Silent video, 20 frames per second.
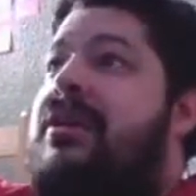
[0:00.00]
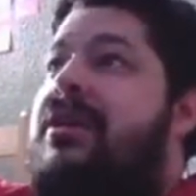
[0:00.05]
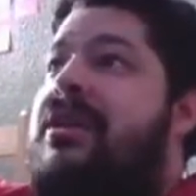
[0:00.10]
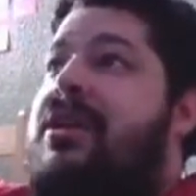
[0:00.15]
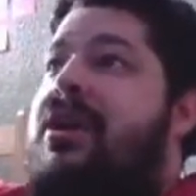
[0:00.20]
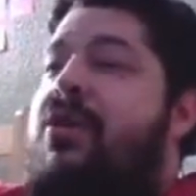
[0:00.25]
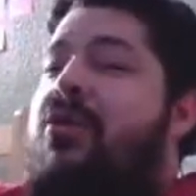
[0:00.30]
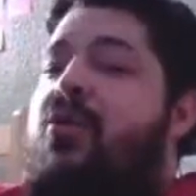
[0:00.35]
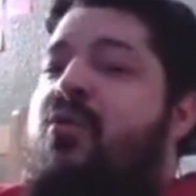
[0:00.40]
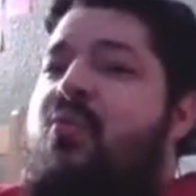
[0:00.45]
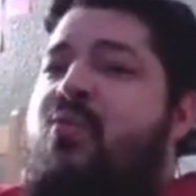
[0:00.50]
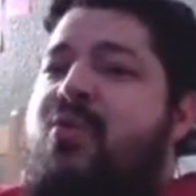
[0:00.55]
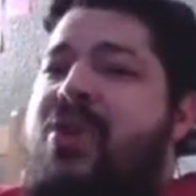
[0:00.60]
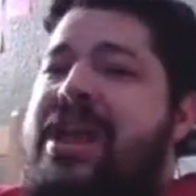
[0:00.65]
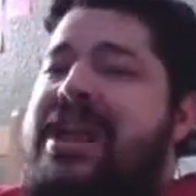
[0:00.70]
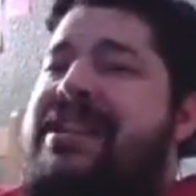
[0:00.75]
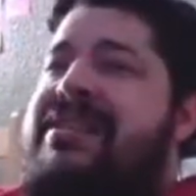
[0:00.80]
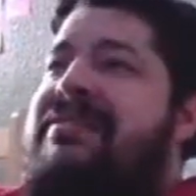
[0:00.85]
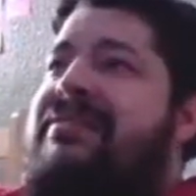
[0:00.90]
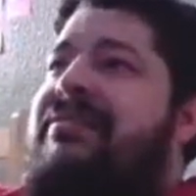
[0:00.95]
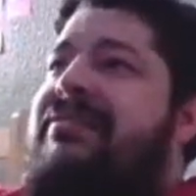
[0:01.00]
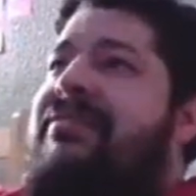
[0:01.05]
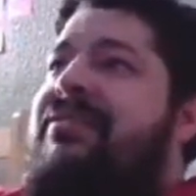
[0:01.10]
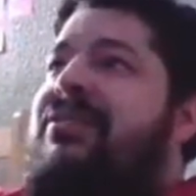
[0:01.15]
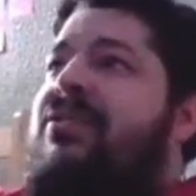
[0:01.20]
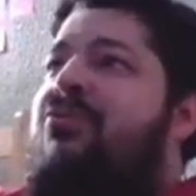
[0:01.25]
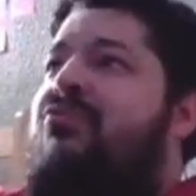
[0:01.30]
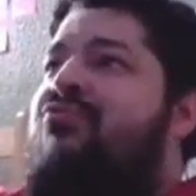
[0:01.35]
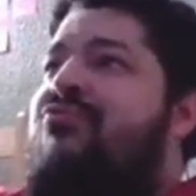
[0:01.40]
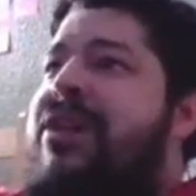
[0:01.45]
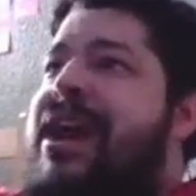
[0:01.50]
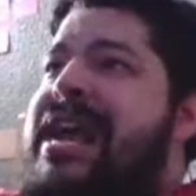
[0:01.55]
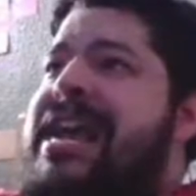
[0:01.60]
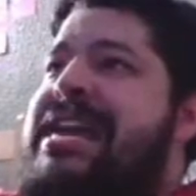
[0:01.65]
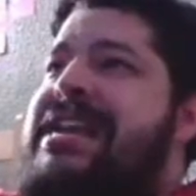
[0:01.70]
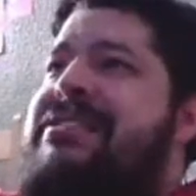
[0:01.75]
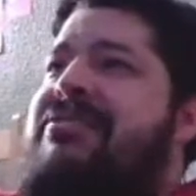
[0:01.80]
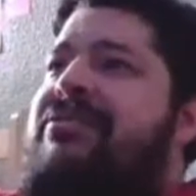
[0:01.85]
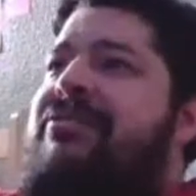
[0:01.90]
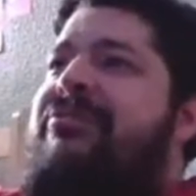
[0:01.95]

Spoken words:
you know, the wind, the rain,